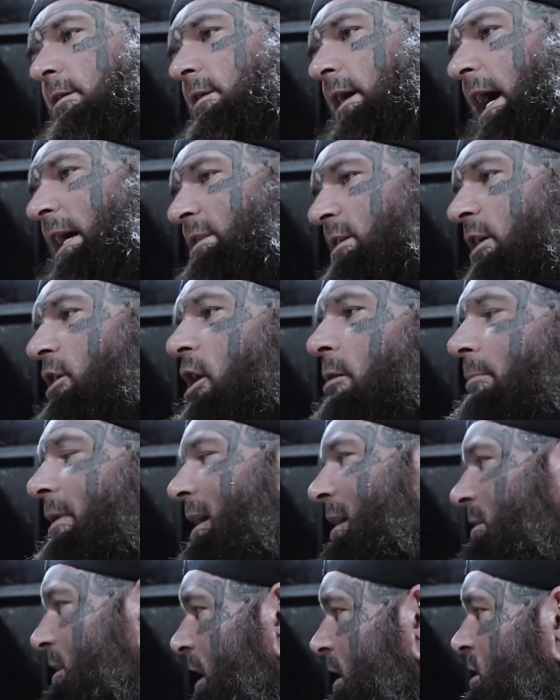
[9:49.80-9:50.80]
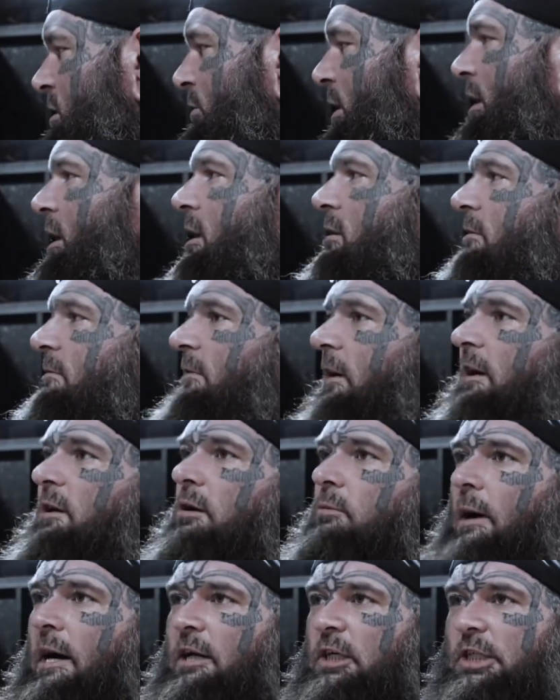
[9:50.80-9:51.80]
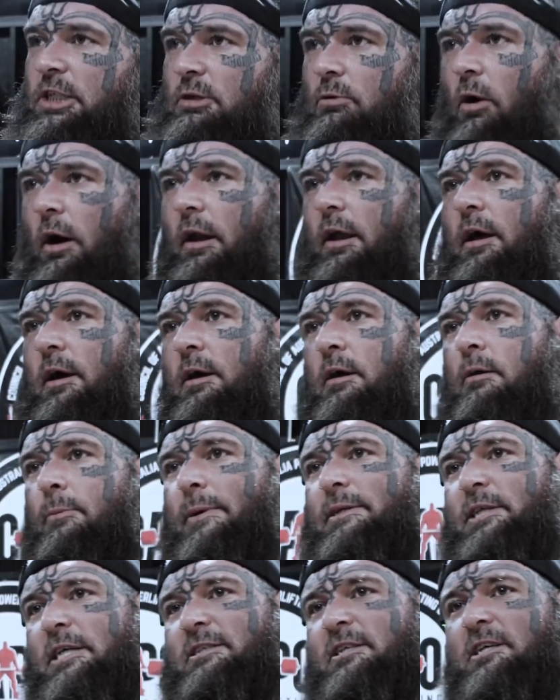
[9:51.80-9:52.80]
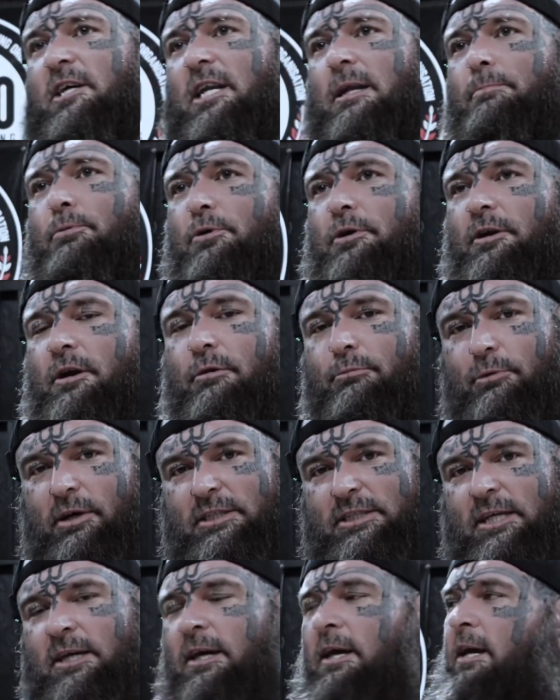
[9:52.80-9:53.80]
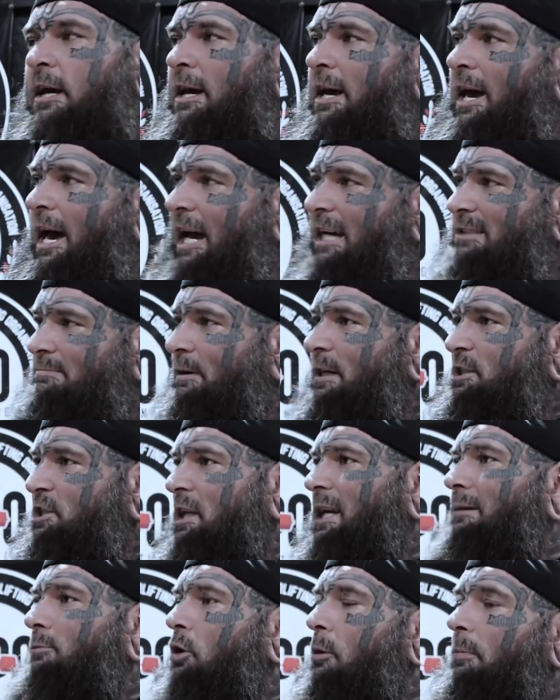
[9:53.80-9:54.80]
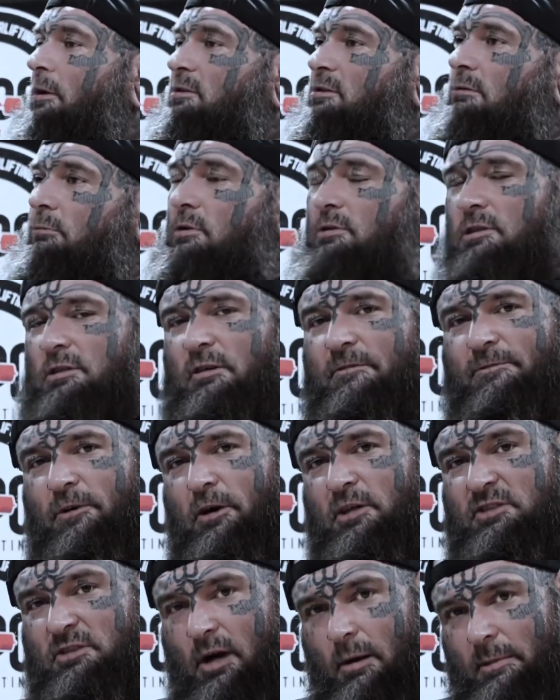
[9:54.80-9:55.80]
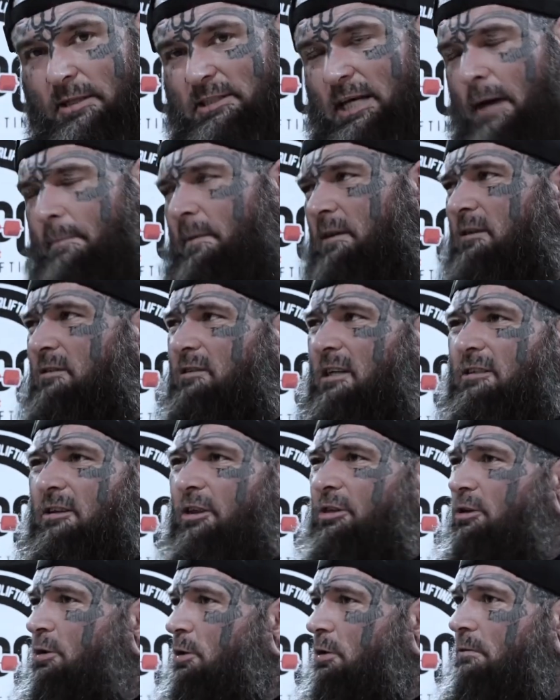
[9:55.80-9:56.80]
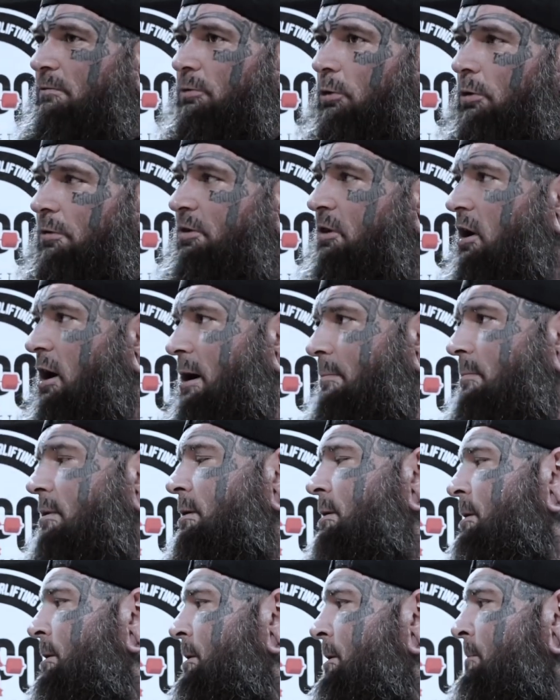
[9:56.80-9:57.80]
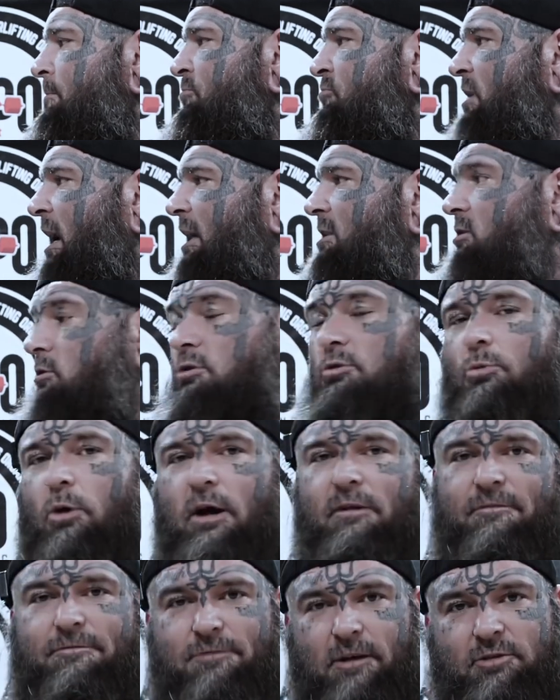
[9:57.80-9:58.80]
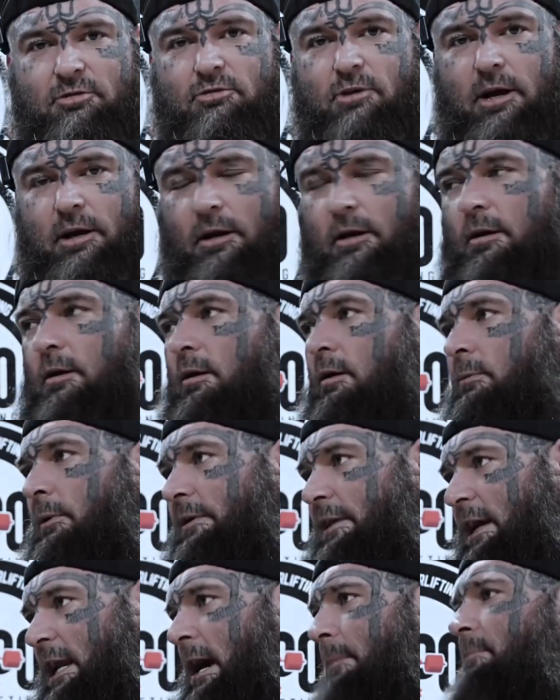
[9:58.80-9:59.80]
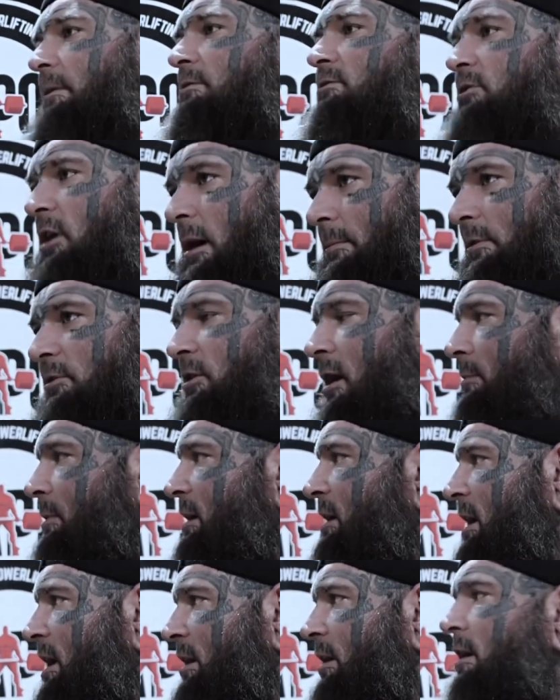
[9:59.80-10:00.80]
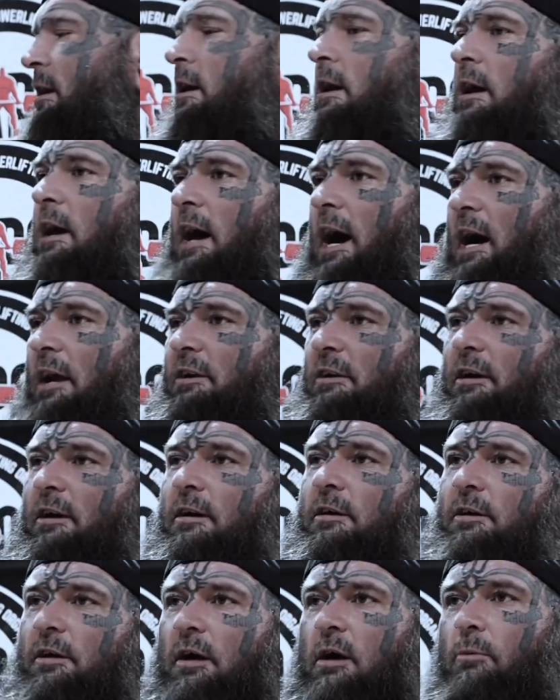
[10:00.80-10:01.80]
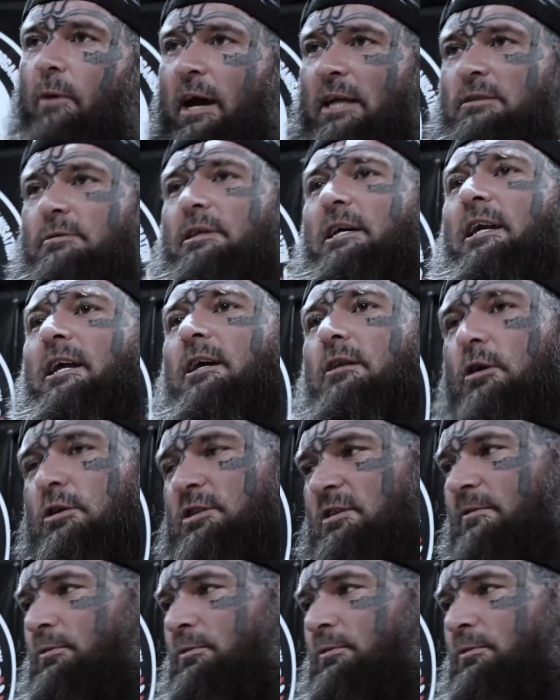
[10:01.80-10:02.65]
As I hurt my adductor, I need to find a way to squat, which isn't going to put it at risk as much anymore, because it wasn't the first time it's happened. It's like the 3rd or 4th time So it's quite frustrating when that happens time and time again under, you know, weights that are getting close to